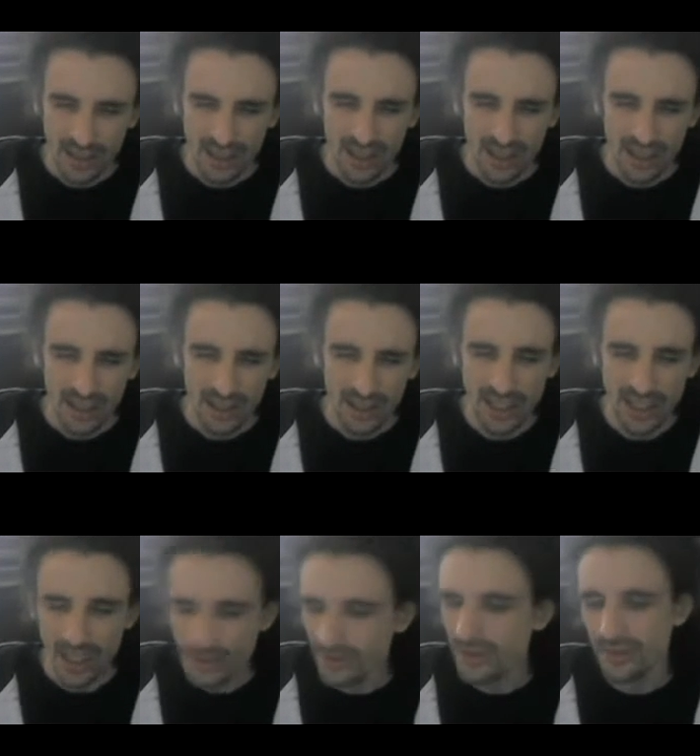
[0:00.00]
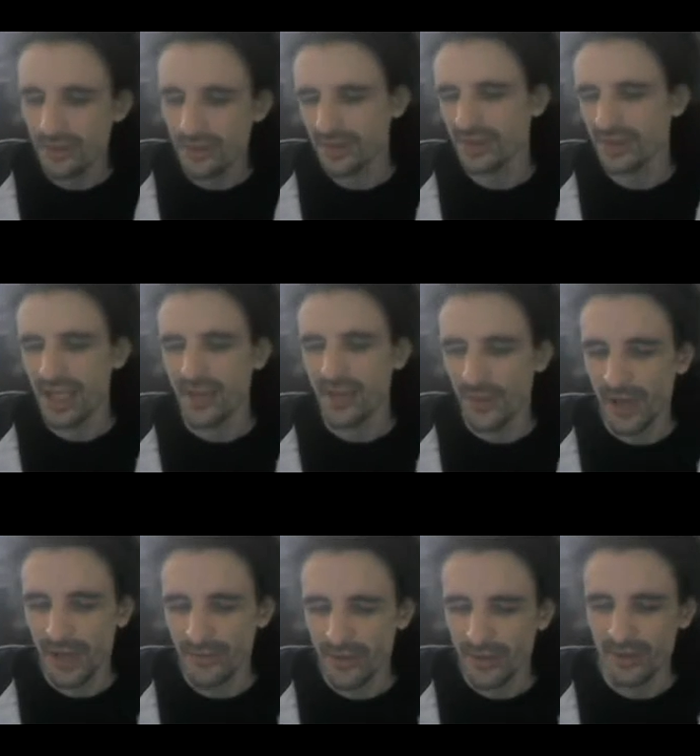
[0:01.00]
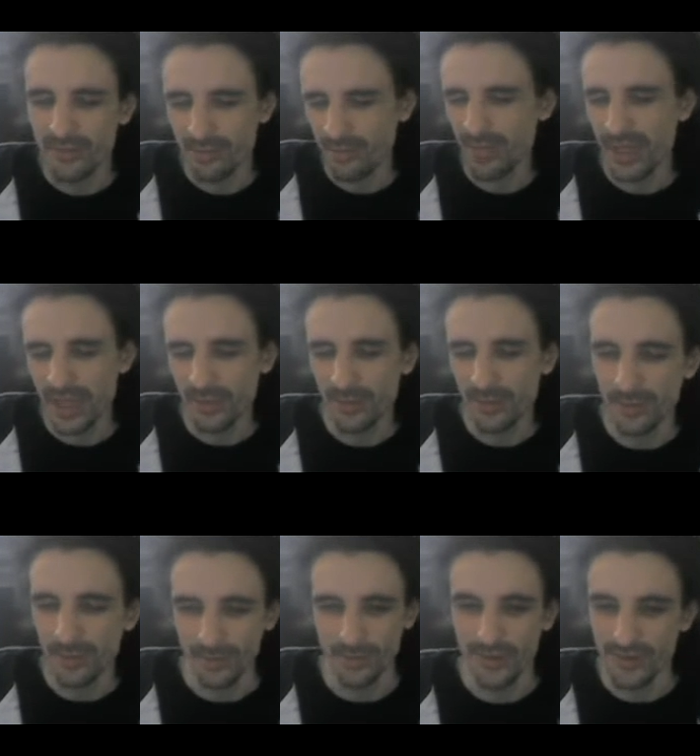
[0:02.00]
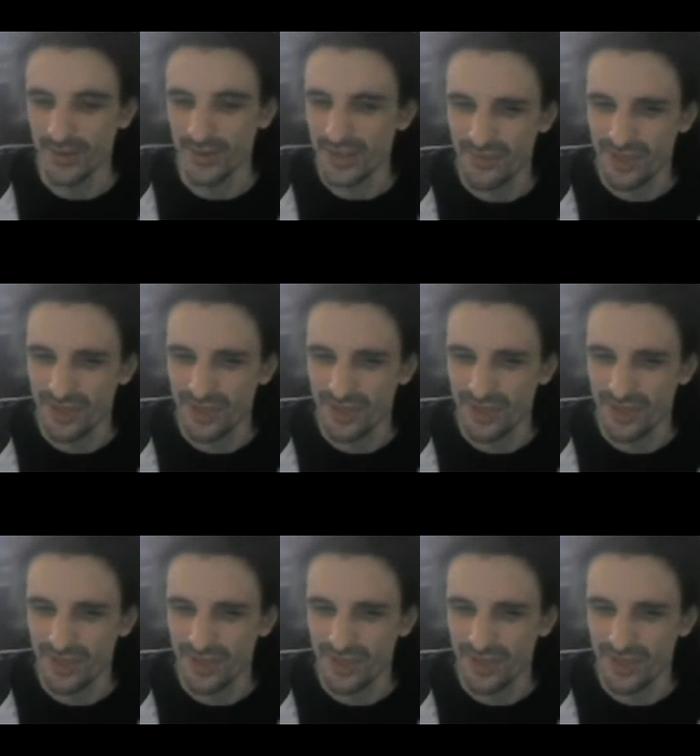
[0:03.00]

Now do you understand why I've got a big problem with this video?